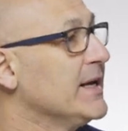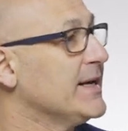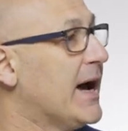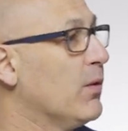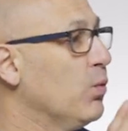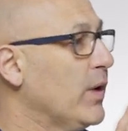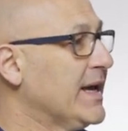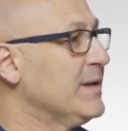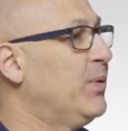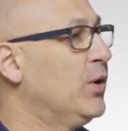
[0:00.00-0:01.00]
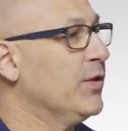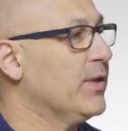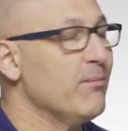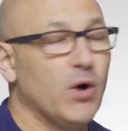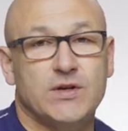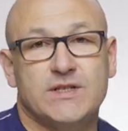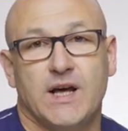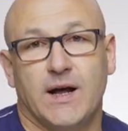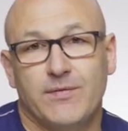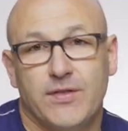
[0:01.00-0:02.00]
Now, we put the monitor